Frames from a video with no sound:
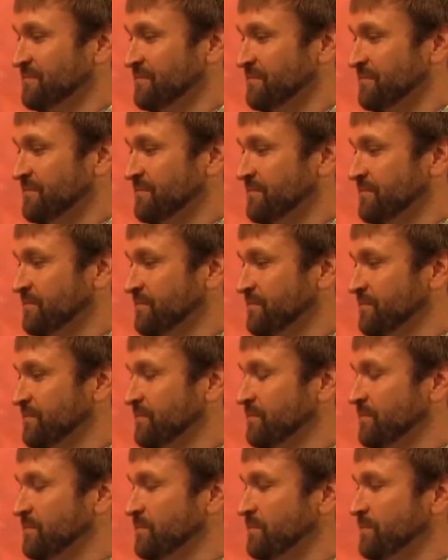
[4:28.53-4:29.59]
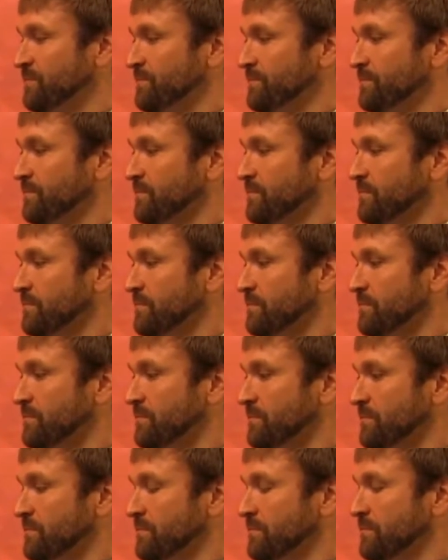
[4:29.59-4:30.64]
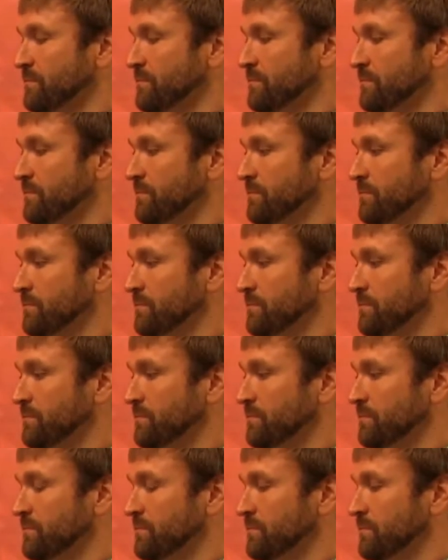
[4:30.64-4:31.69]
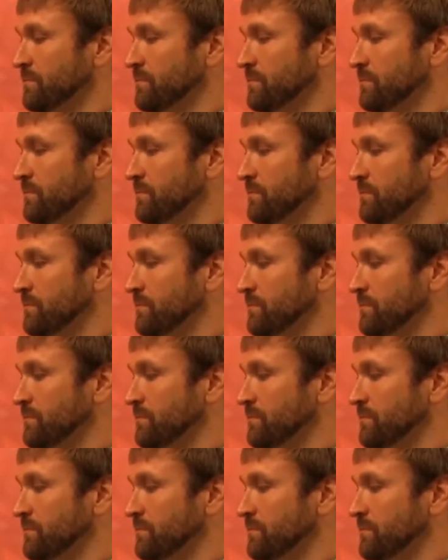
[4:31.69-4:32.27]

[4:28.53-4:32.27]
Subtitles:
The person shown says nothing.